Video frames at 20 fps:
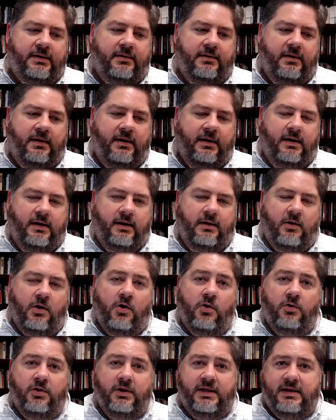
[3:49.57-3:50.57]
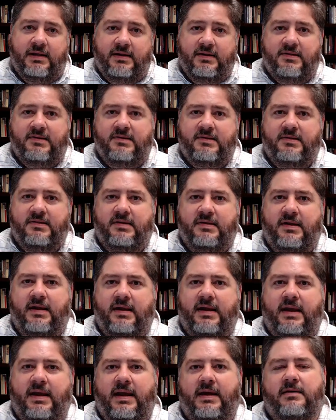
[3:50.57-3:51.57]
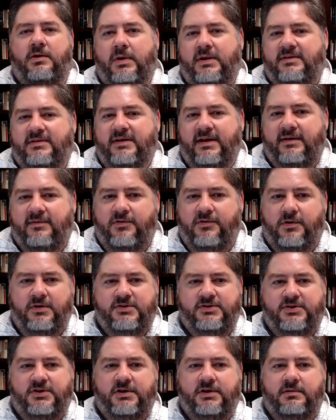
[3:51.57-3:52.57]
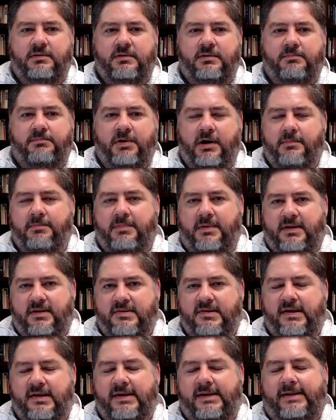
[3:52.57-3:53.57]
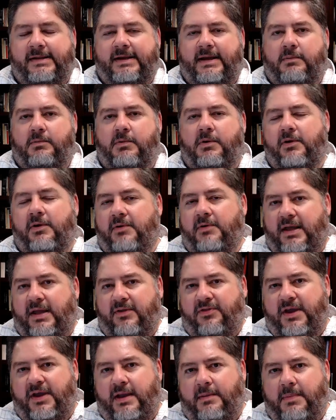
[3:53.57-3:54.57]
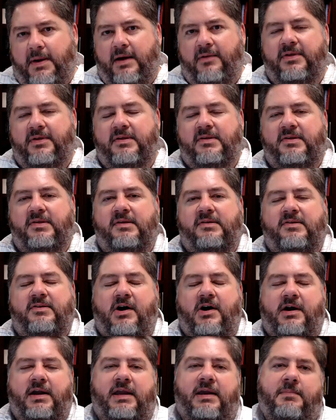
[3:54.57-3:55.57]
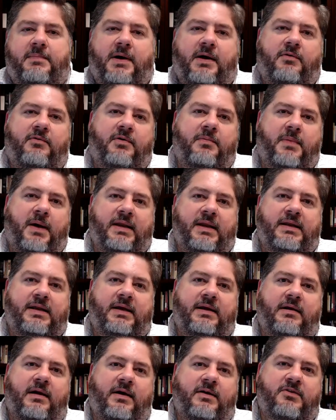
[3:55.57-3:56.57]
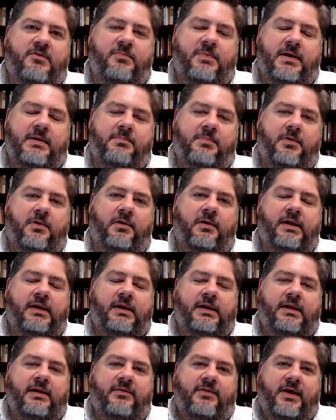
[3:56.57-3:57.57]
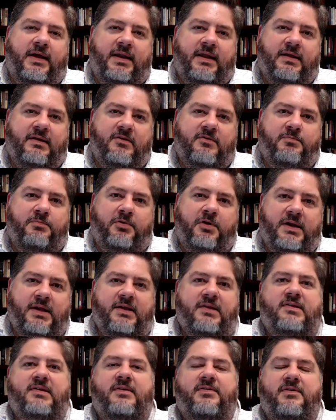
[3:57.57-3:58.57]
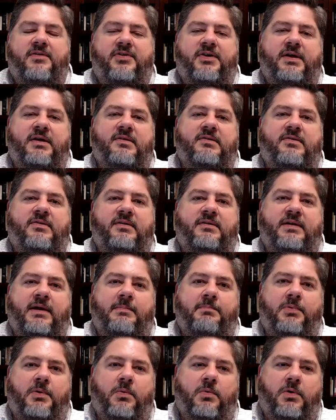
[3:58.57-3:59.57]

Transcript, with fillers: uh, holiness and anointing for a certain purpose. And really we could think about this as talking about reminding God's people that his priests and the things in the temple were